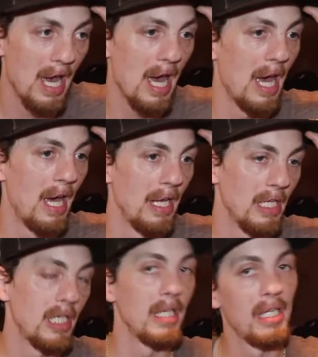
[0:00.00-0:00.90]

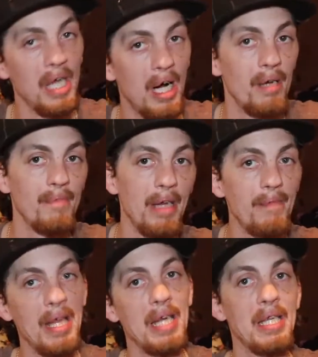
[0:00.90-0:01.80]
And she's young,
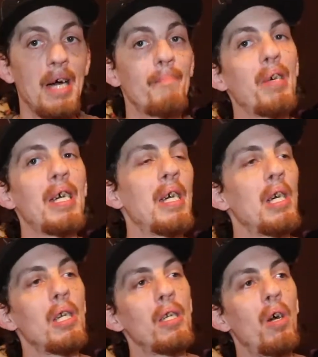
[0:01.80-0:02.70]
maybe that's not, but
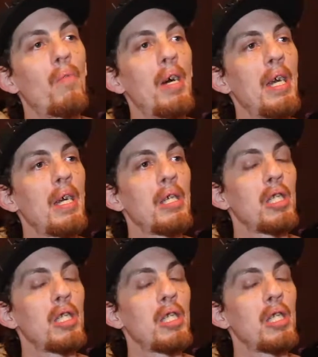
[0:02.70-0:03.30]
you know what?